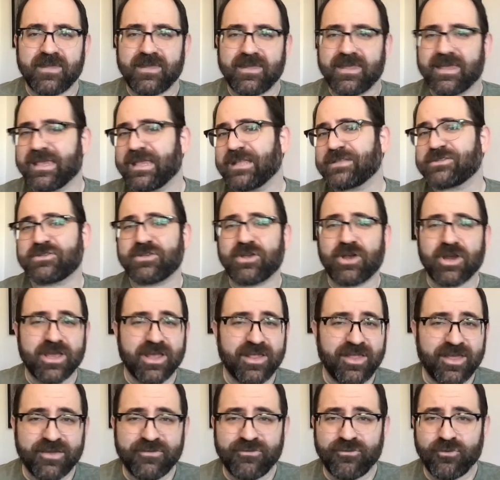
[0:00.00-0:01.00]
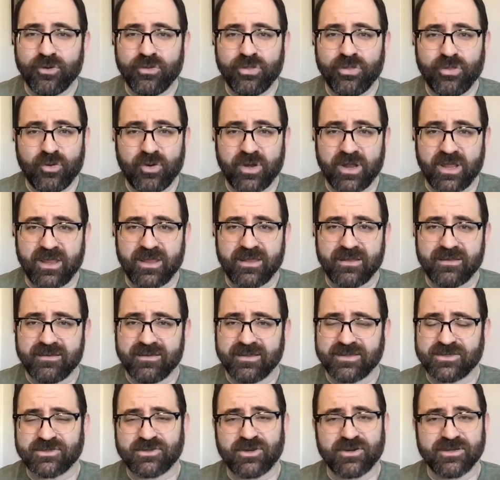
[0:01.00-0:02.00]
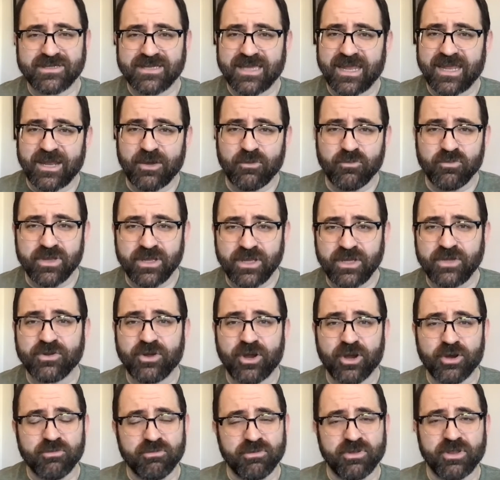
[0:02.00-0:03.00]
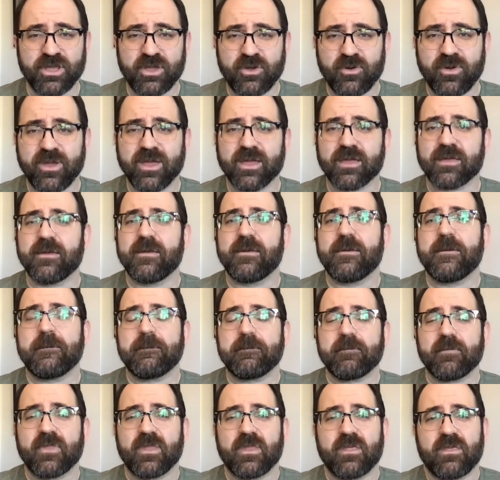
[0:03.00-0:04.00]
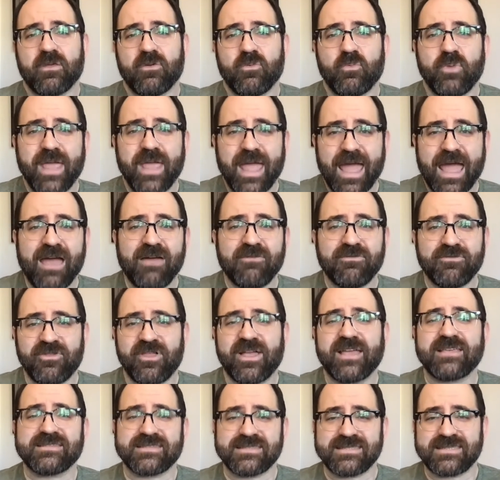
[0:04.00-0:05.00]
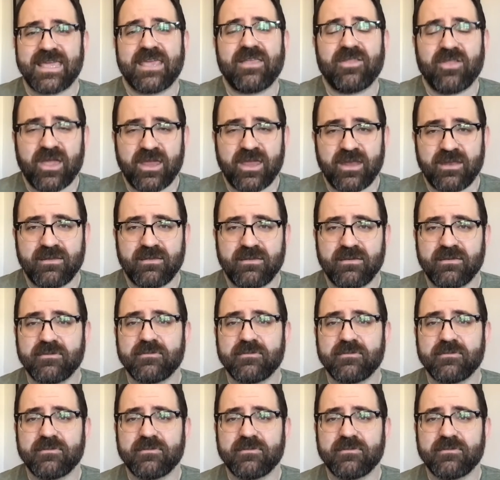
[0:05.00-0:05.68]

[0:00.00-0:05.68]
It gets dark at like 4:30. It starts getting really dark really quick. We have less daylight.